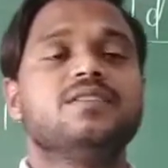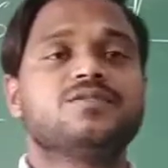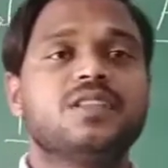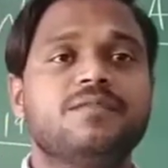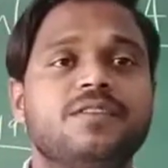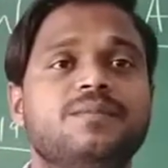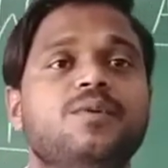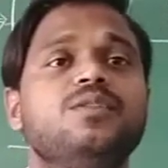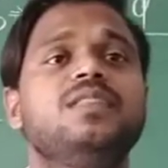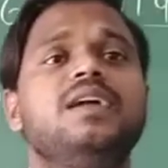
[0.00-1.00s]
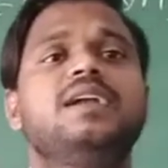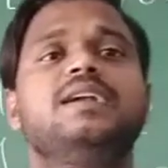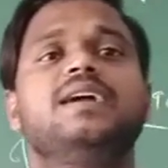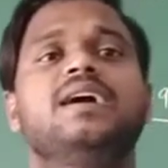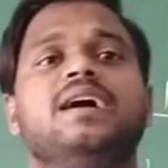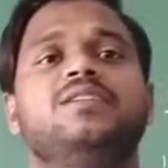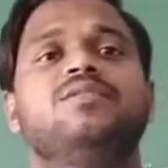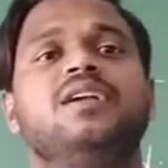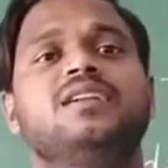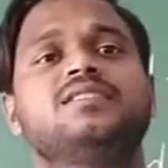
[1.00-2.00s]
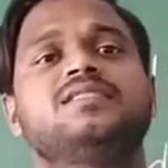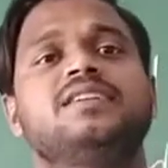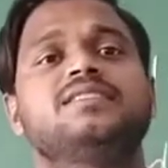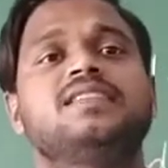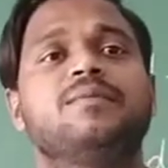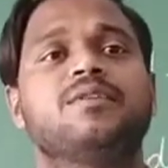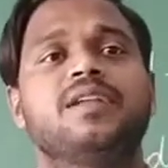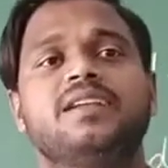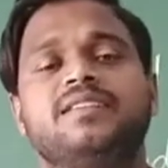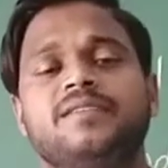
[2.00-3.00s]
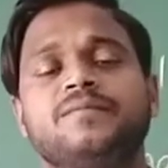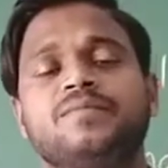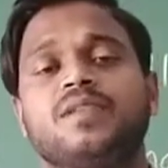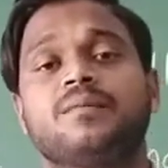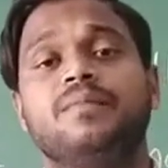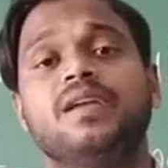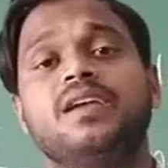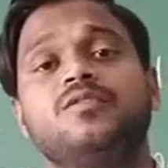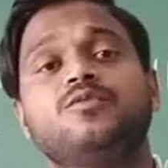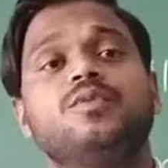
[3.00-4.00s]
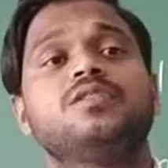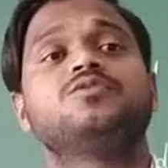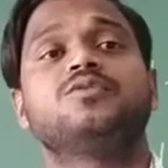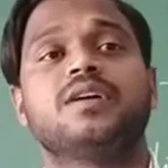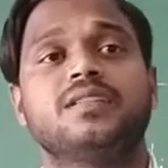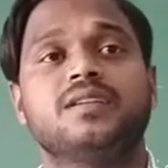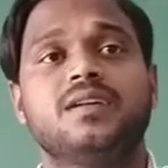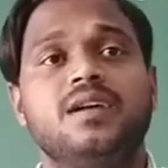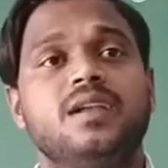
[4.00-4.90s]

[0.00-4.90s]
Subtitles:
So therefore both the India and United States democracy begin to work together.